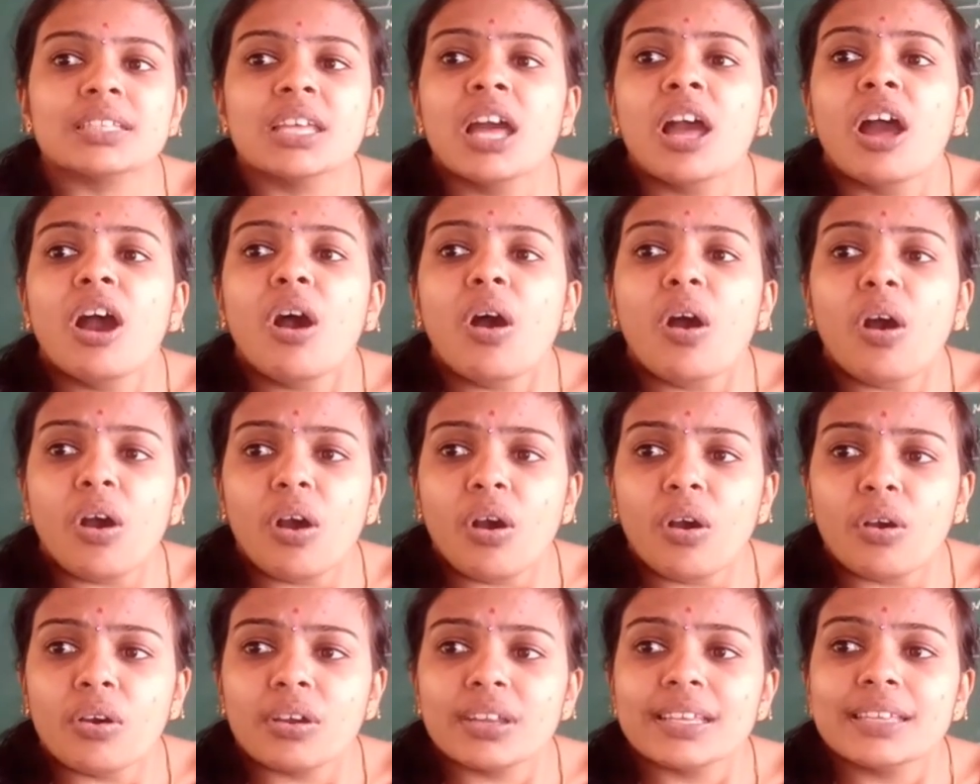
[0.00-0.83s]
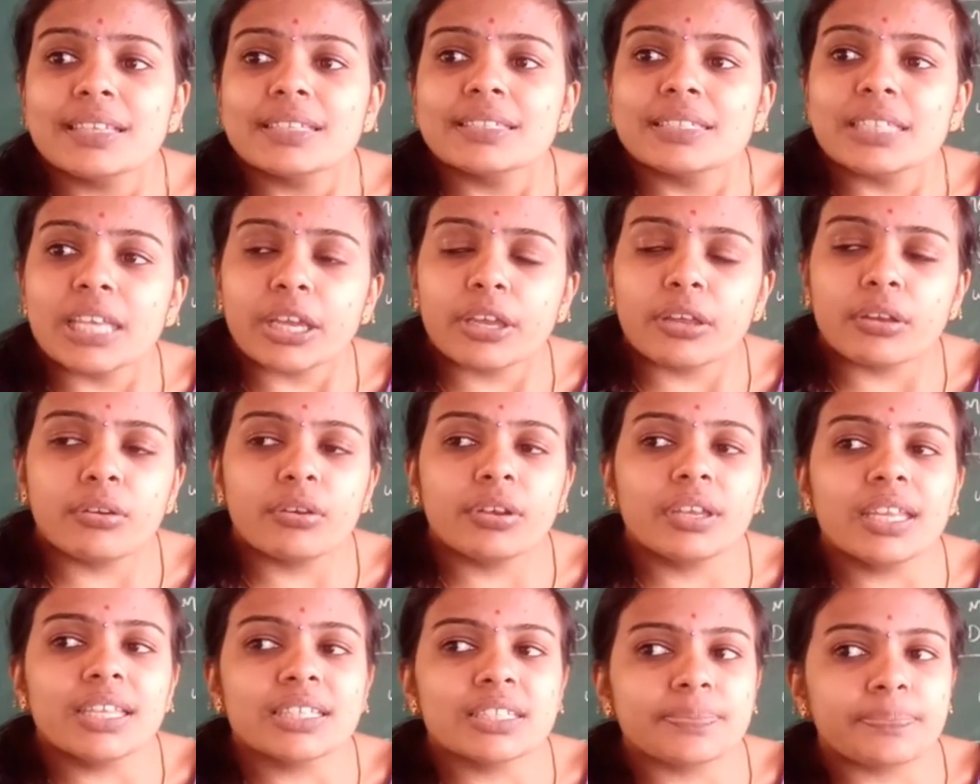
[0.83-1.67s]
or
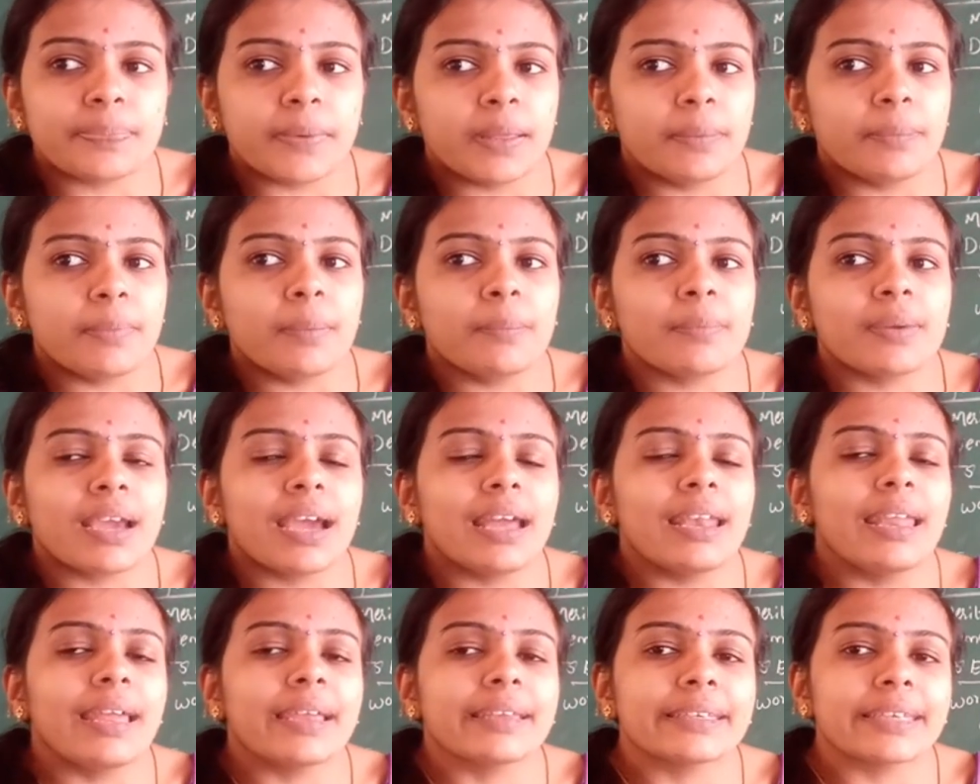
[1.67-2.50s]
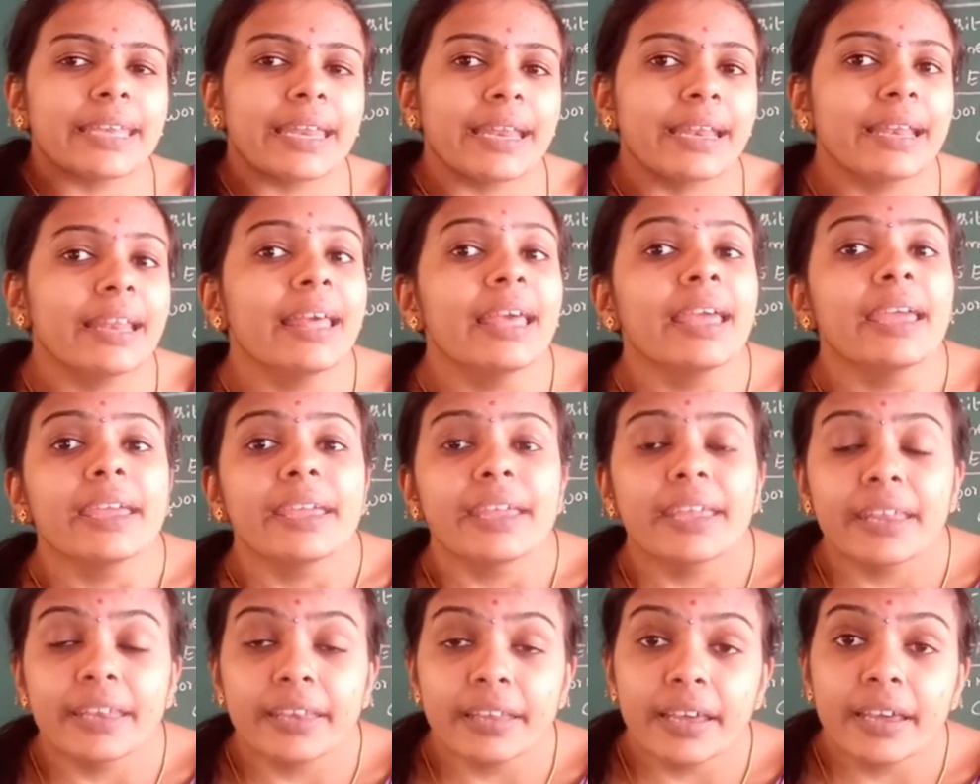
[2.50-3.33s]
securities premium collected in
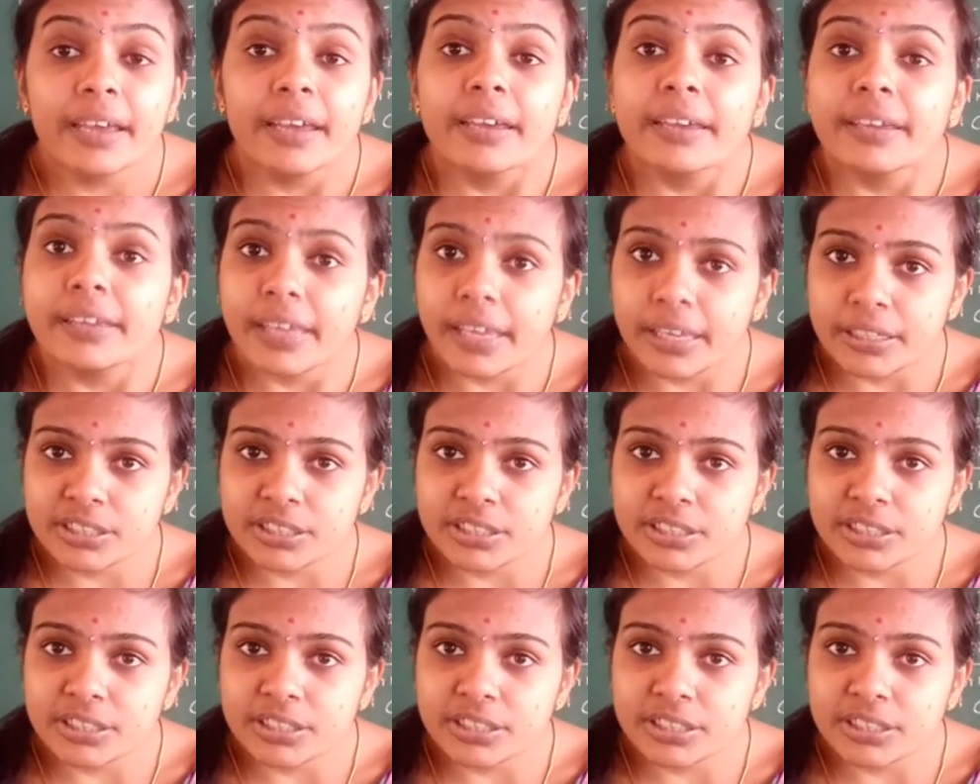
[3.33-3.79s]
a cash.